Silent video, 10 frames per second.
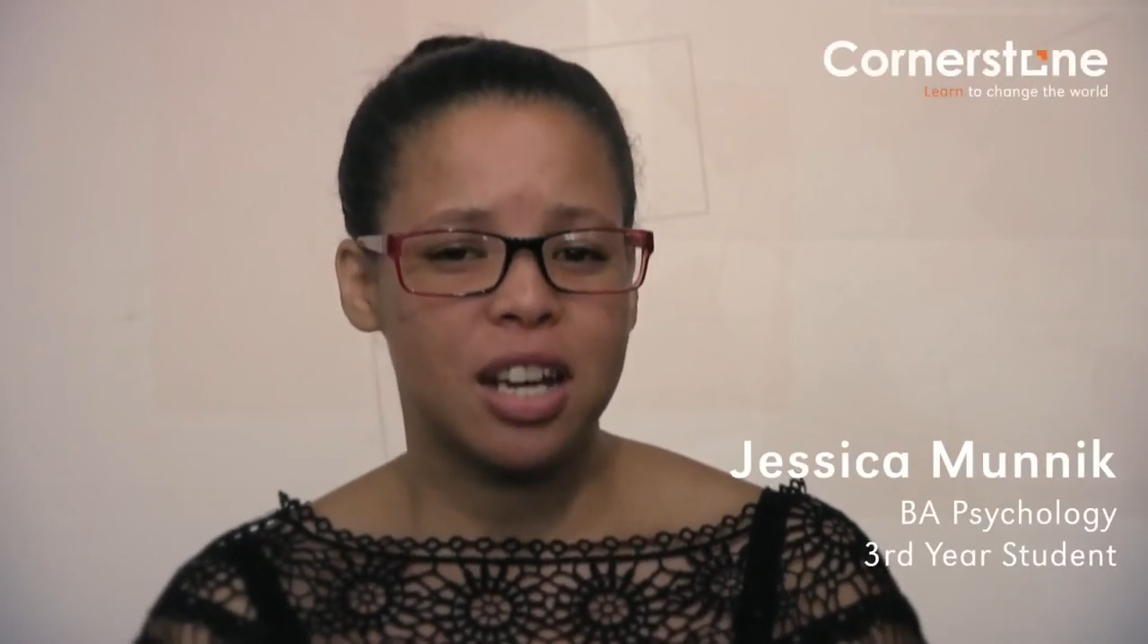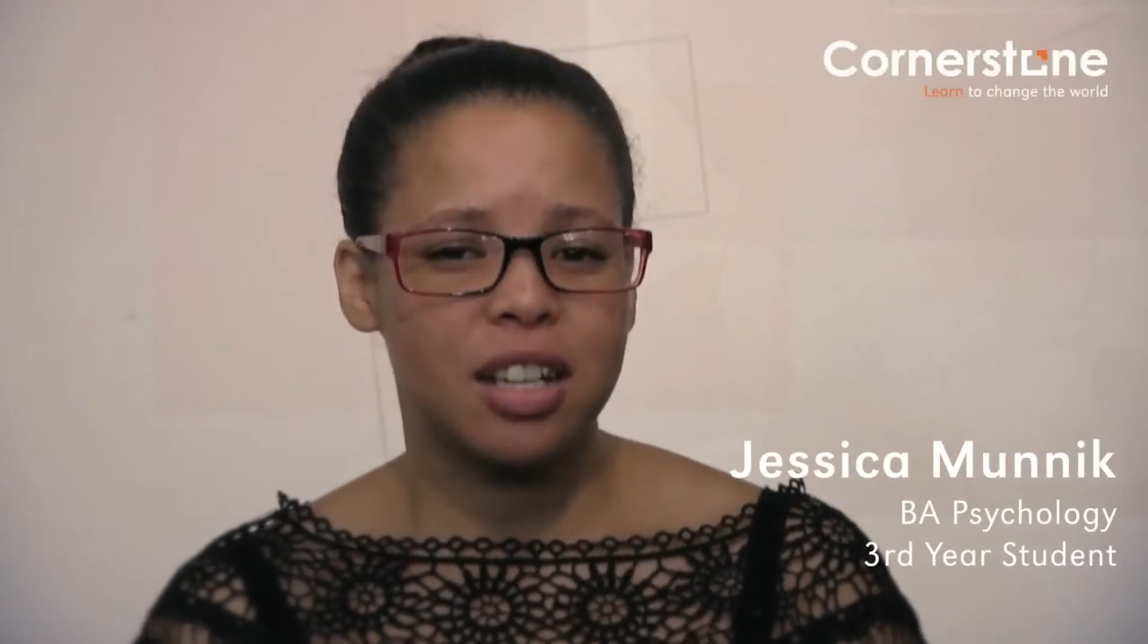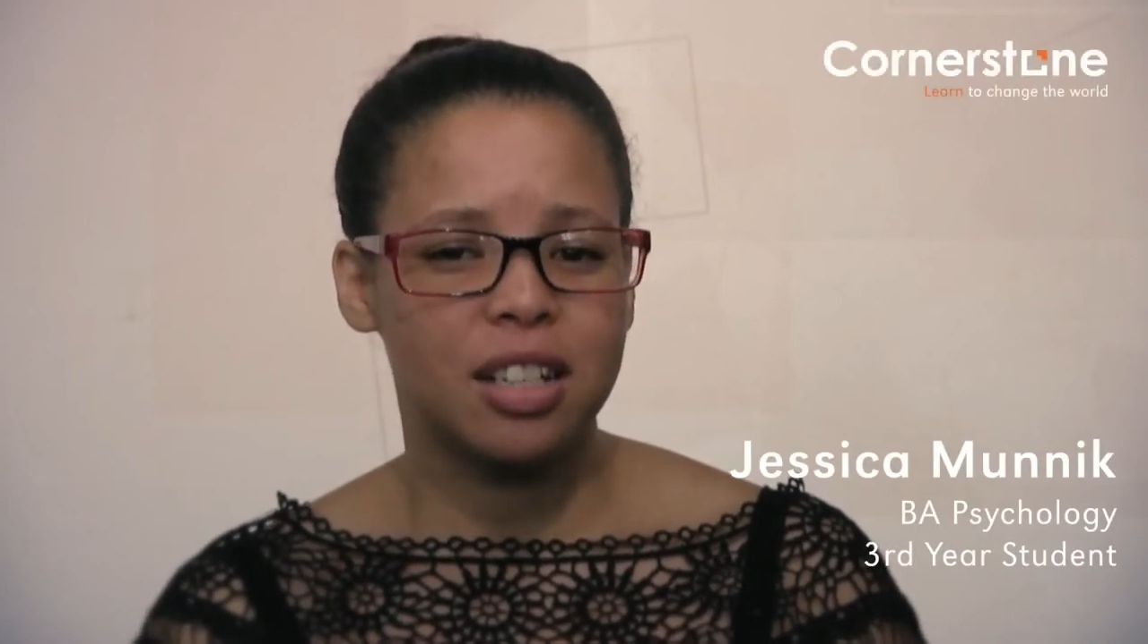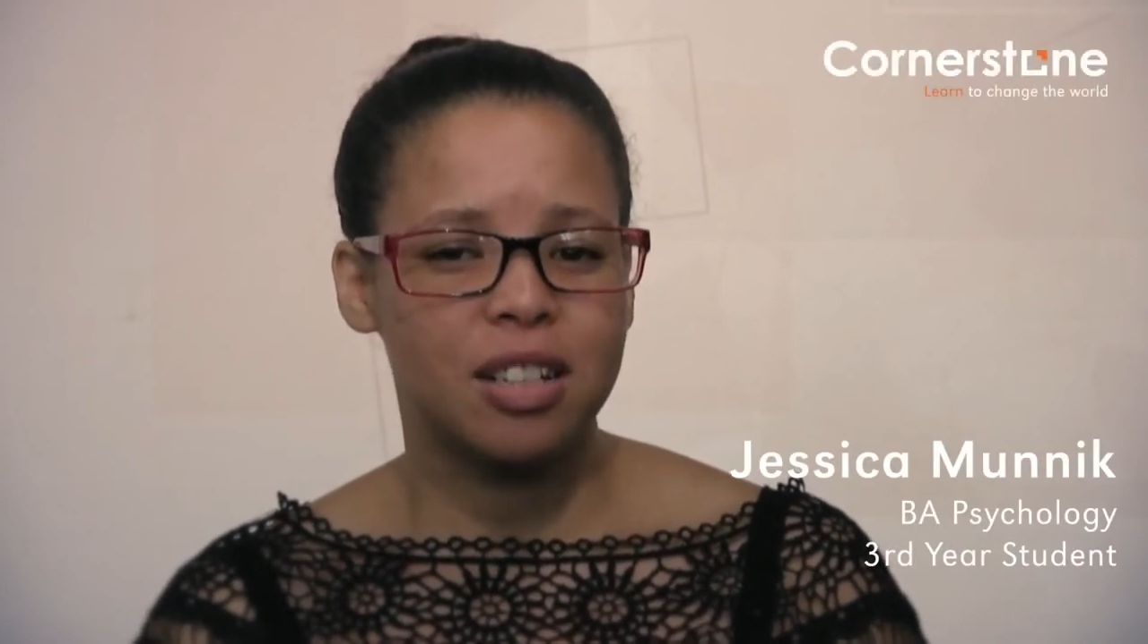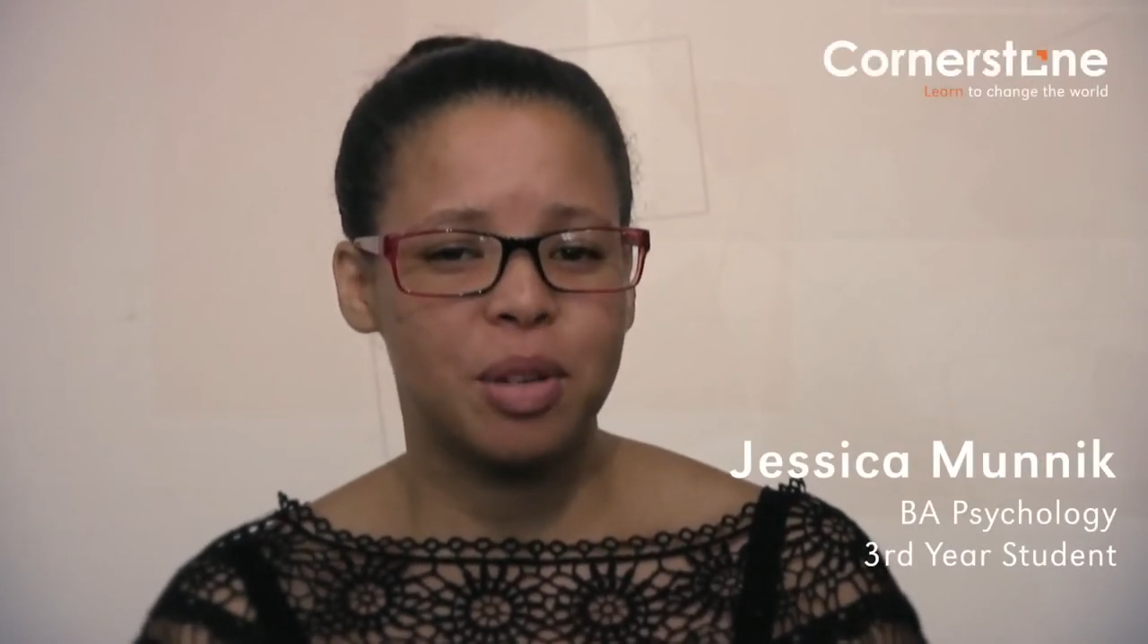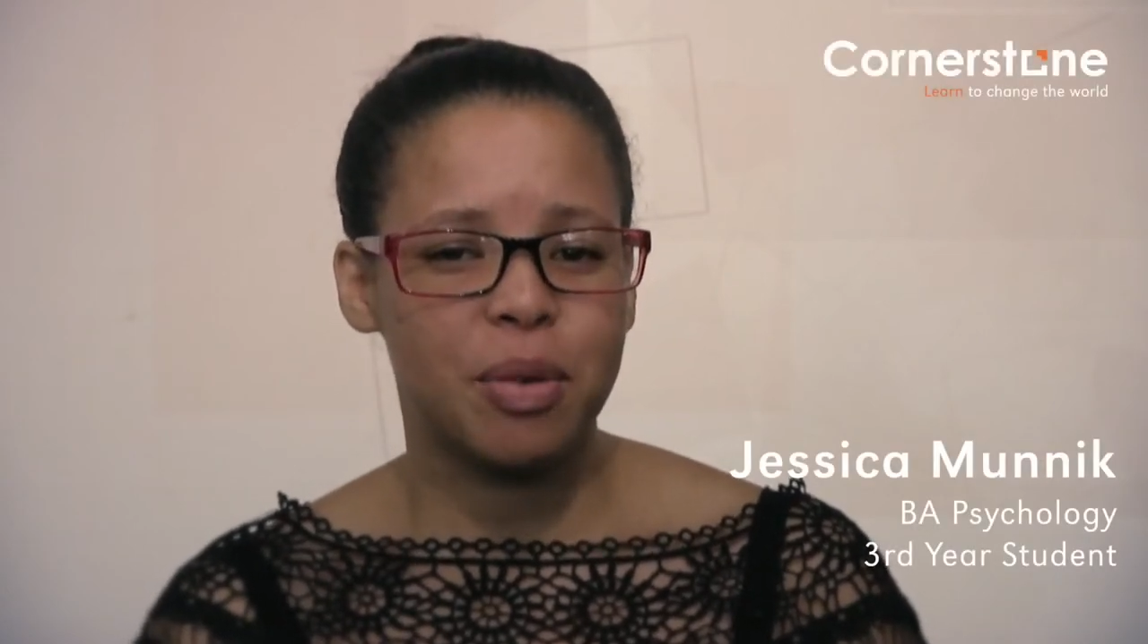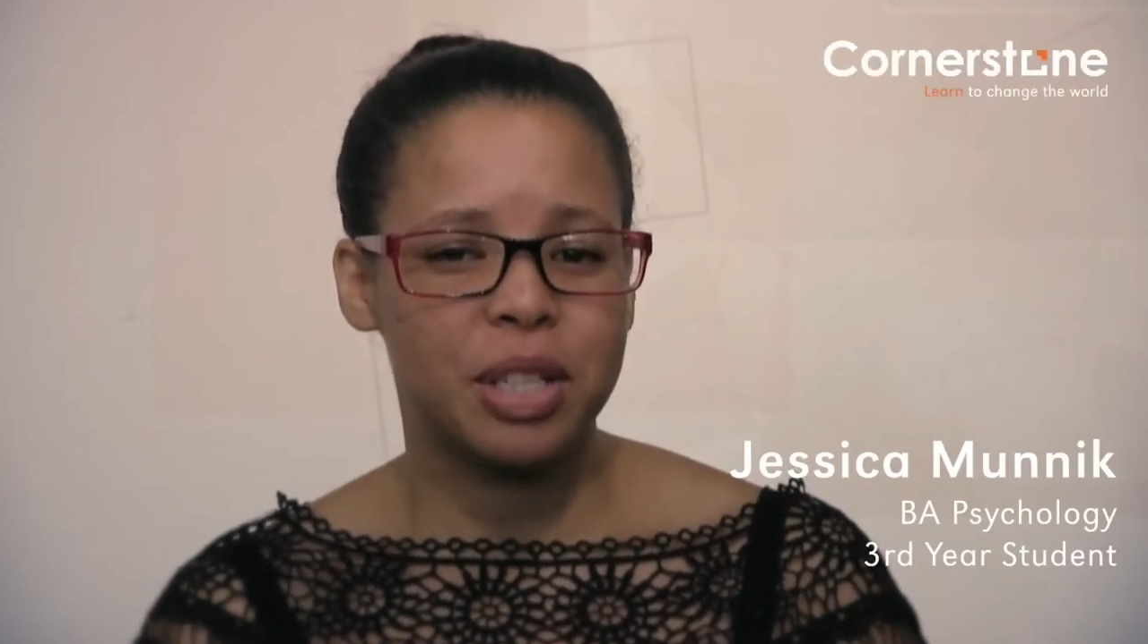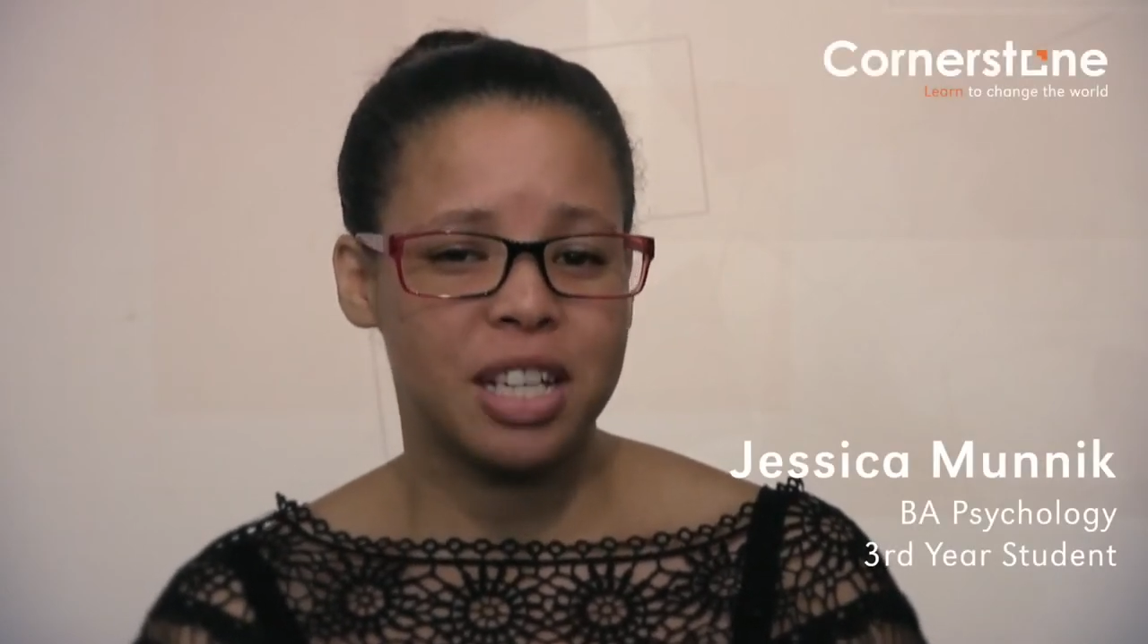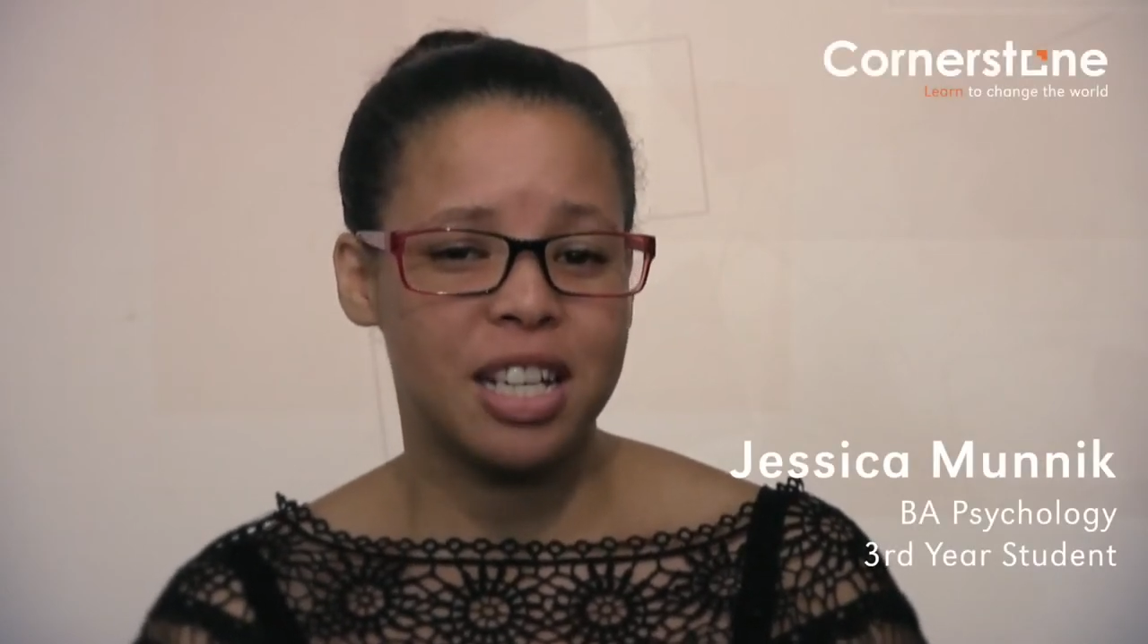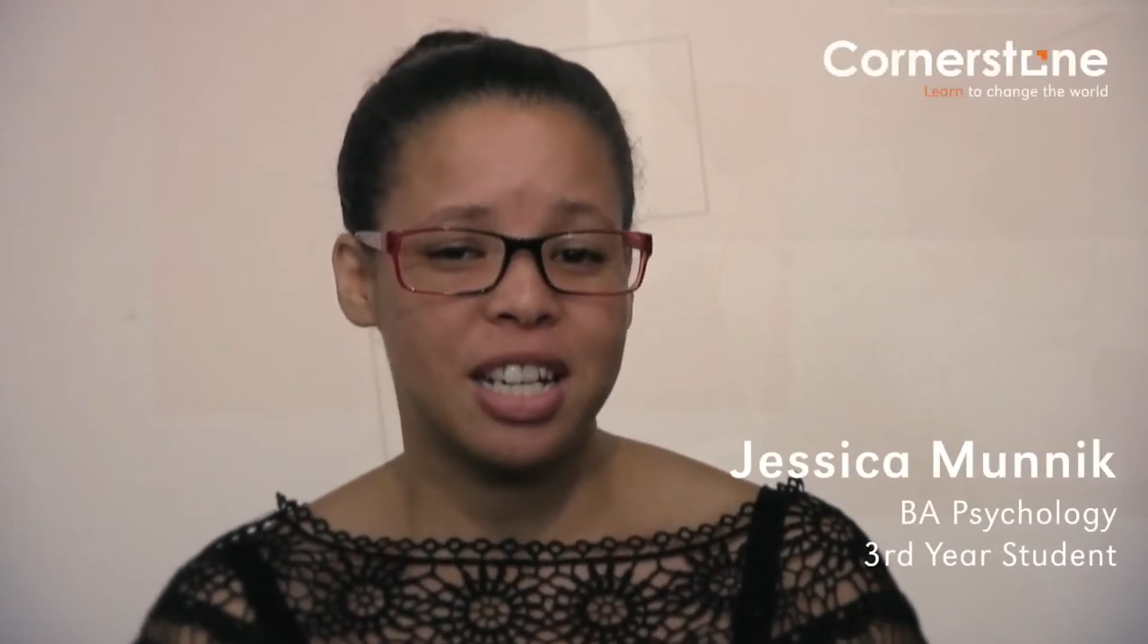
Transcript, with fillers: At, when I was in